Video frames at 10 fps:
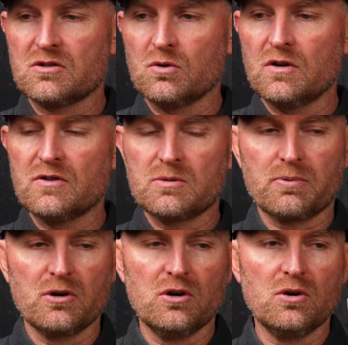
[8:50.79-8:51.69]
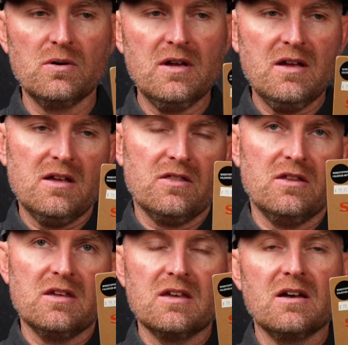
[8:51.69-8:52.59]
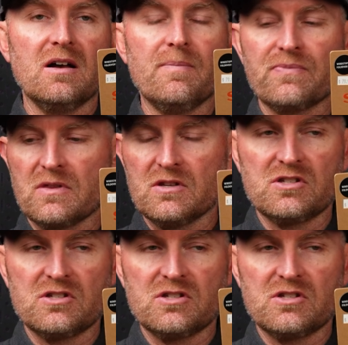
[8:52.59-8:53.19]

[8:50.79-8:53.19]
It's Orvis Pro, the